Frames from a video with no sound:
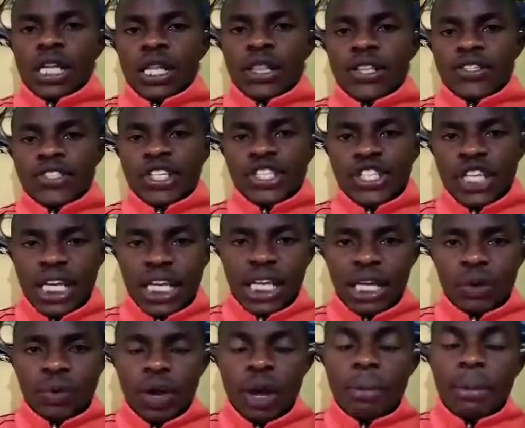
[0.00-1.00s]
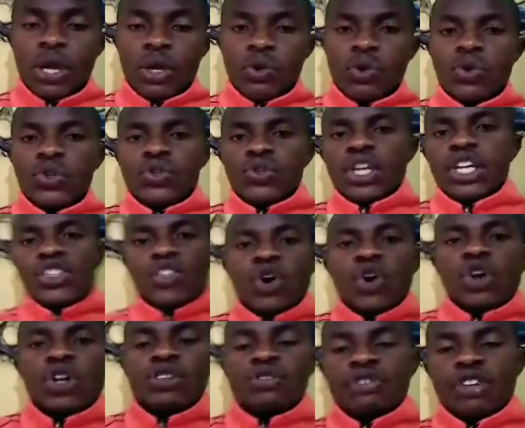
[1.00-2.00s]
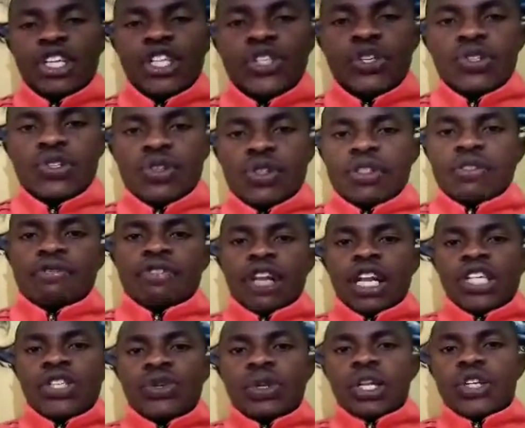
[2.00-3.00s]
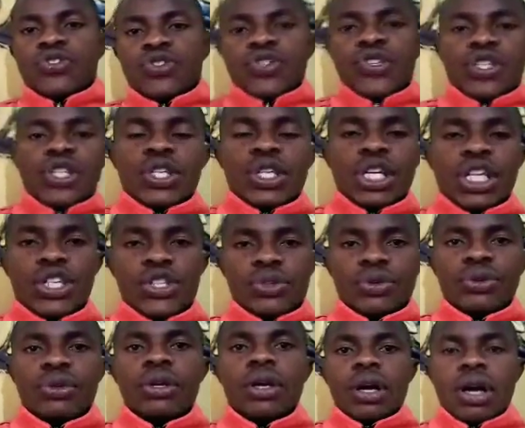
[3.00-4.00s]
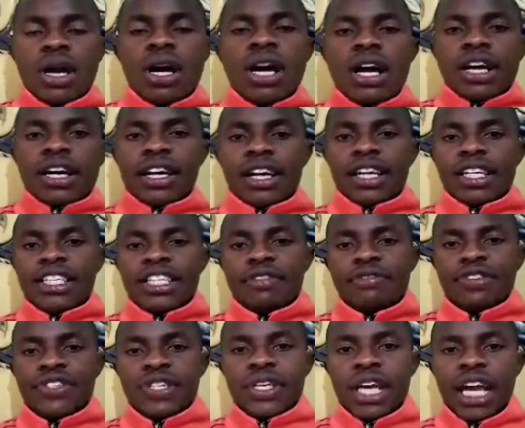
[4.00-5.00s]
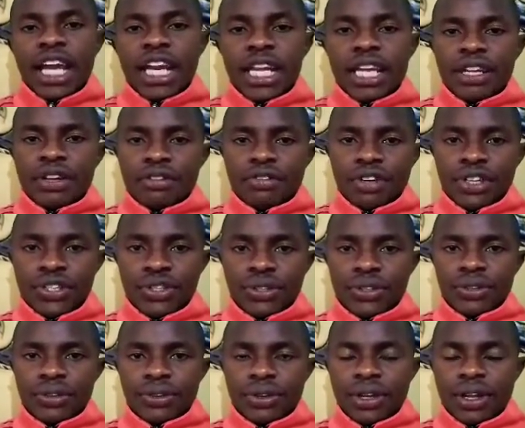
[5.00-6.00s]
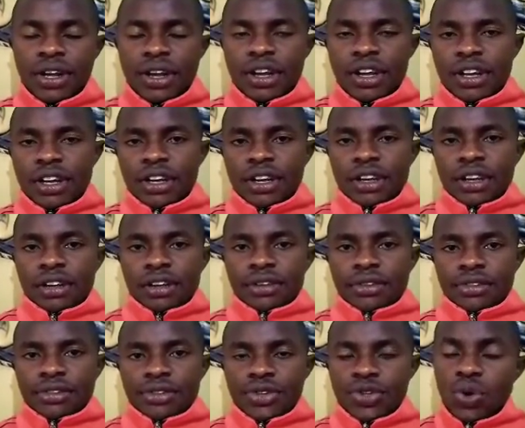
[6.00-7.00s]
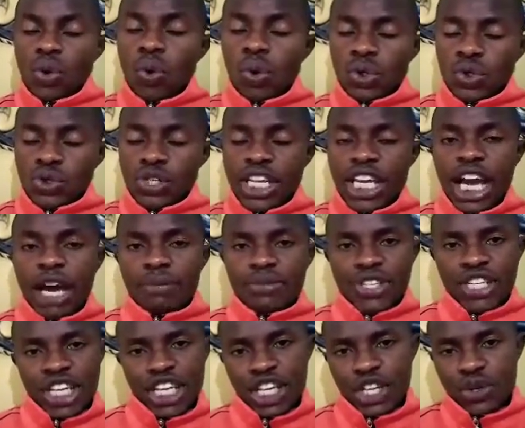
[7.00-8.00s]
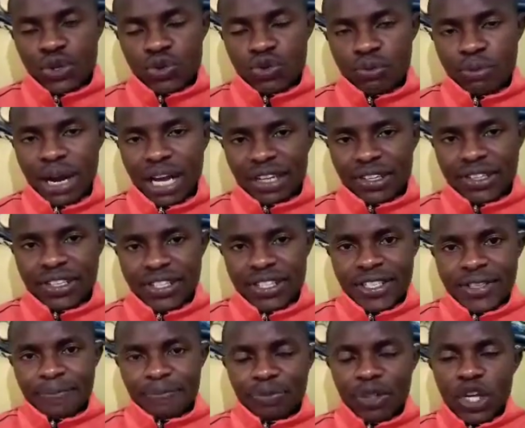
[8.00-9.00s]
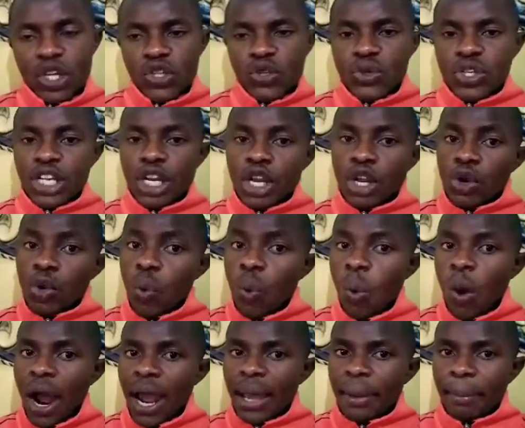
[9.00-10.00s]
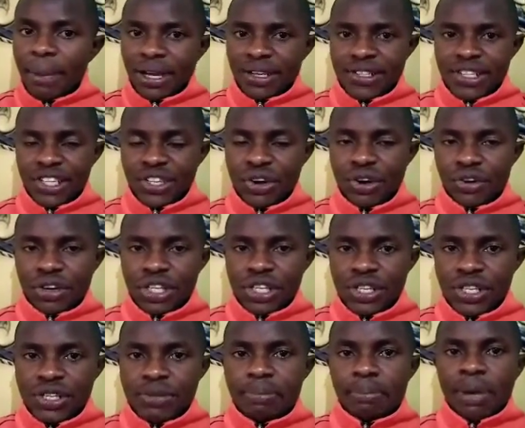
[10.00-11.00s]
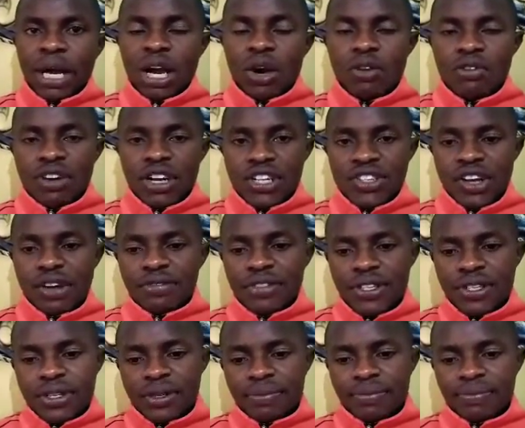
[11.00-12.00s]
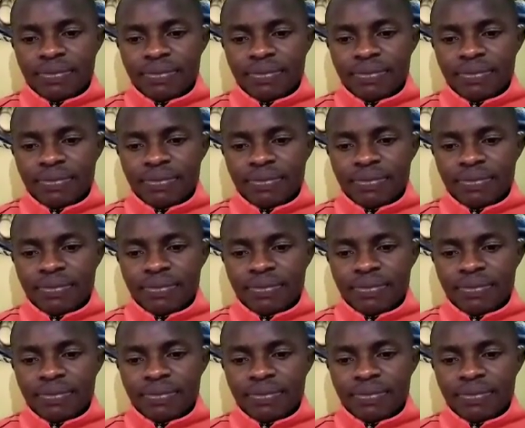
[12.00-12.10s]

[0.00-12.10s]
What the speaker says: This is the channel whereby you're going to get all notifications on the financial literacy education, creativity, and innovation. So today I'm taking you to banks. So did you know why banks encourages bank overdrafts?